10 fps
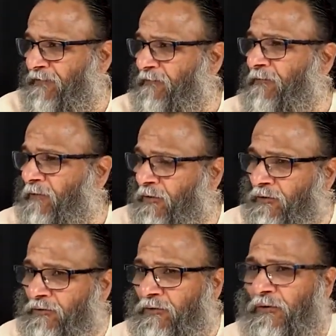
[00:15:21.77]
We
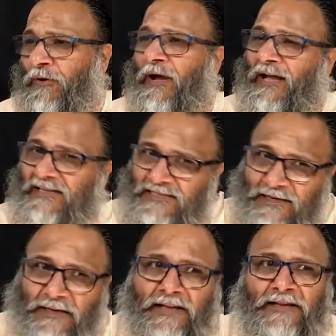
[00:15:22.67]
want to
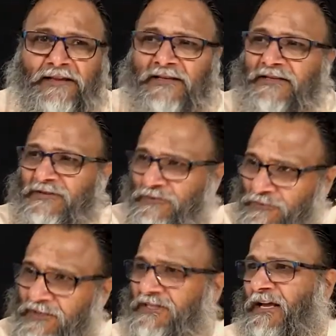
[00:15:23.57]
ascertain this
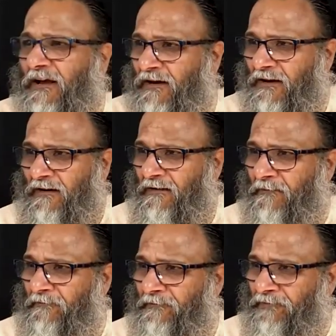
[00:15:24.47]
to the seeker.
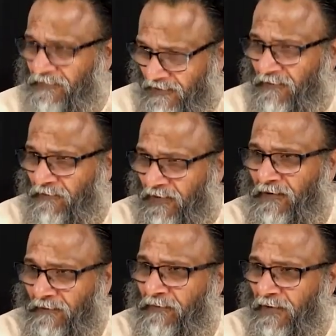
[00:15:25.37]
We
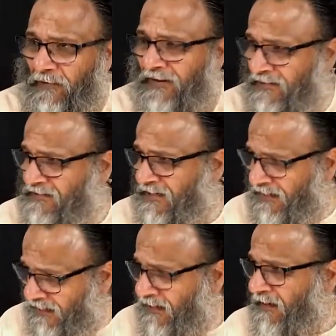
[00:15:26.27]
are, Bhagavan is
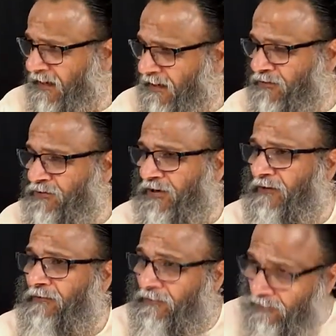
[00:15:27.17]
telling Arjuna,
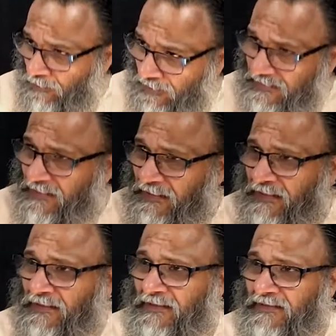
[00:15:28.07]
we want to
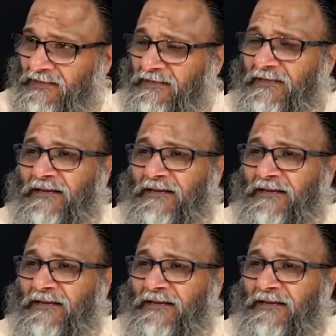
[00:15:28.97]
ascertain this.